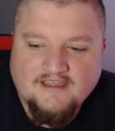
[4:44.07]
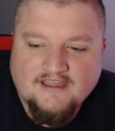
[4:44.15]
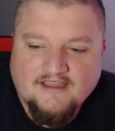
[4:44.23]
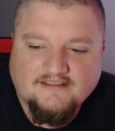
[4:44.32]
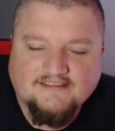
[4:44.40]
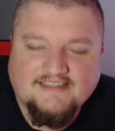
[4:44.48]

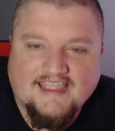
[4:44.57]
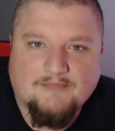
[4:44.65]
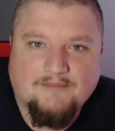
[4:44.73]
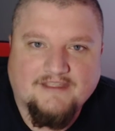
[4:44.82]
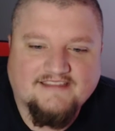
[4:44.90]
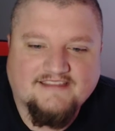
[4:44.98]
Dak
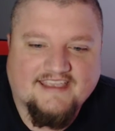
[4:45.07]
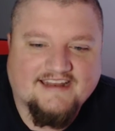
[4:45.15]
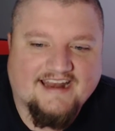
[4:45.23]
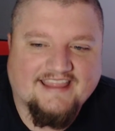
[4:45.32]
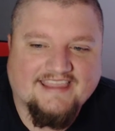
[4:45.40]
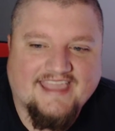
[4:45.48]
being taken
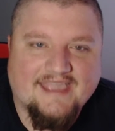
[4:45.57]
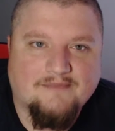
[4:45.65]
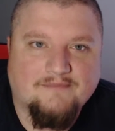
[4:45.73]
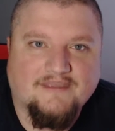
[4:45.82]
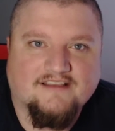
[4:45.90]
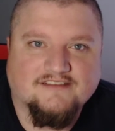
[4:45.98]
out of the game
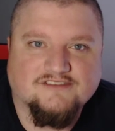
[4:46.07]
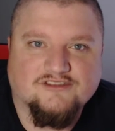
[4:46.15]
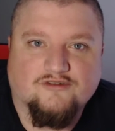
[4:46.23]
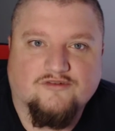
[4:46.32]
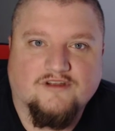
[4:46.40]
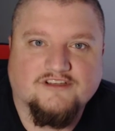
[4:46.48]
because they're
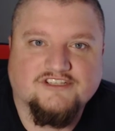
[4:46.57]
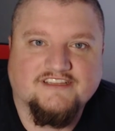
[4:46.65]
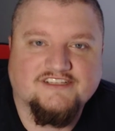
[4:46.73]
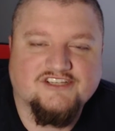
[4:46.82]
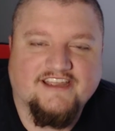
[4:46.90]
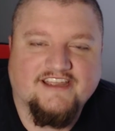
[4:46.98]
crushing the
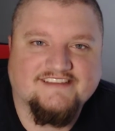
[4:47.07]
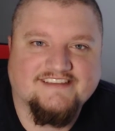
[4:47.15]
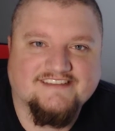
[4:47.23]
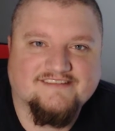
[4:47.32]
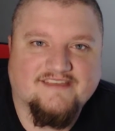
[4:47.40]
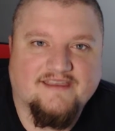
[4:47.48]
Giants in
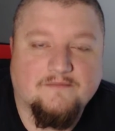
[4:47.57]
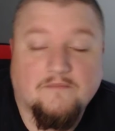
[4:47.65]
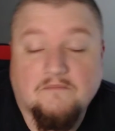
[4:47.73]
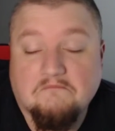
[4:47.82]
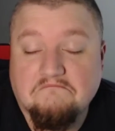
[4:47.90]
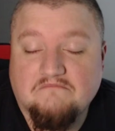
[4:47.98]
this
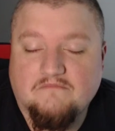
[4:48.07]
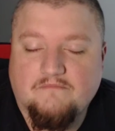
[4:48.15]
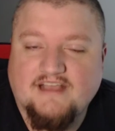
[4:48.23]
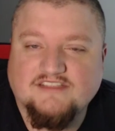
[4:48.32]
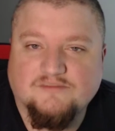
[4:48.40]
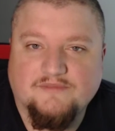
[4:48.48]
game?
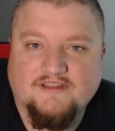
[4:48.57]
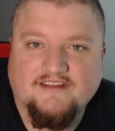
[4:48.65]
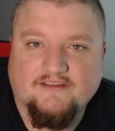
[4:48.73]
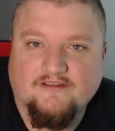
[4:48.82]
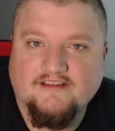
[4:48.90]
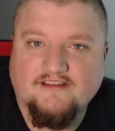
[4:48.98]
Possibility,
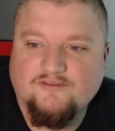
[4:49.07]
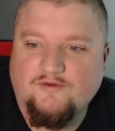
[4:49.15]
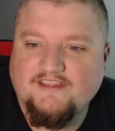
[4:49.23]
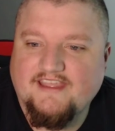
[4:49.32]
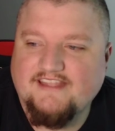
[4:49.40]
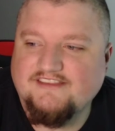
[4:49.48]
right?
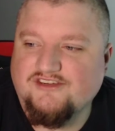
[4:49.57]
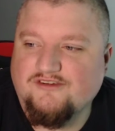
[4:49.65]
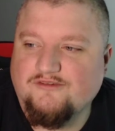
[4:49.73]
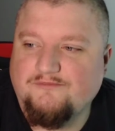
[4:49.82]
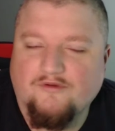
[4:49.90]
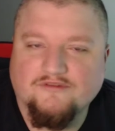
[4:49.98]

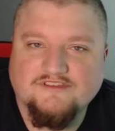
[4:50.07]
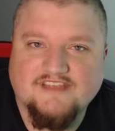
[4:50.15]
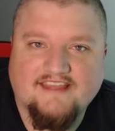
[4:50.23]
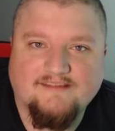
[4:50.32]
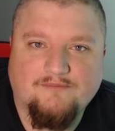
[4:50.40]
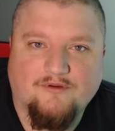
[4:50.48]
28-0,
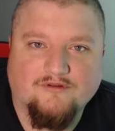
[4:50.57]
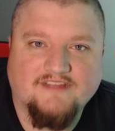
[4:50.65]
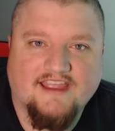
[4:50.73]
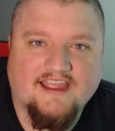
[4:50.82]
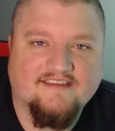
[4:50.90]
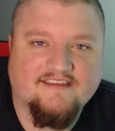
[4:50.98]
pull
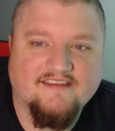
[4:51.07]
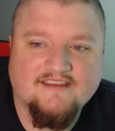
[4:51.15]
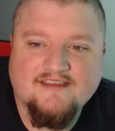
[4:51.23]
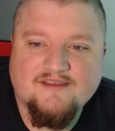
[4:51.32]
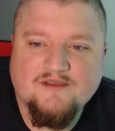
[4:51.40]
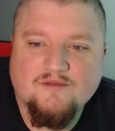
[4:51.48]
Dak,
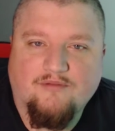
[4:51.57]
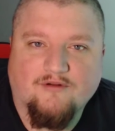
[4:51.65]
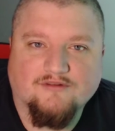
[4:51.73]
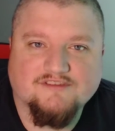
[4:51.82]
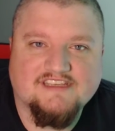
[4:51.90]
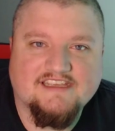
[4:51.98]

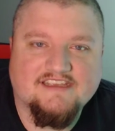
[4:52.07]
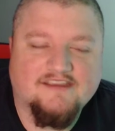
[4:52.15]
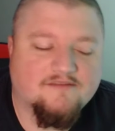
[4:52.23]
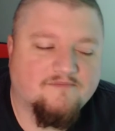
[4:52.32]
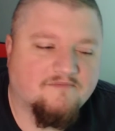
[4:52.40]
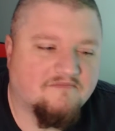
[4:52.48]
pull Zeke,
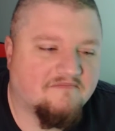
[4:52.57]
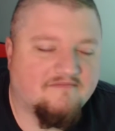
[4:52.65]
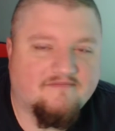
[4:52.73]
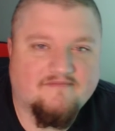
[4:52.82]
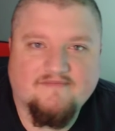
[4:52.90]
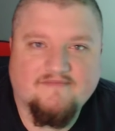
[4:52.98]

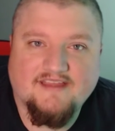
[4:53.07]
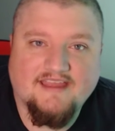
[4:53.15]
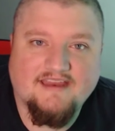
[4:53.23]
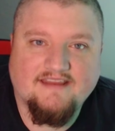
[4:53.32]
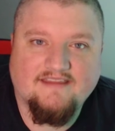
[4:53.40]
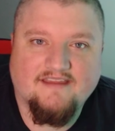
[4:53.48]

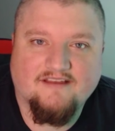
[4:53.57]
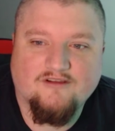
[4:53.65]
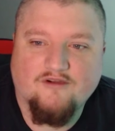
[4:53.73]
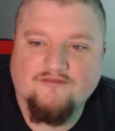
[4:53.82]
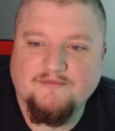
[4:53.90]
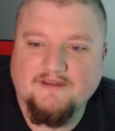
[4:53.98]
and go
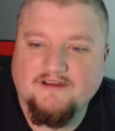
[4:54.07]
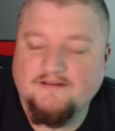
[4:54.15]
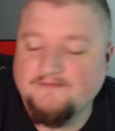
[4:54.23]
from there.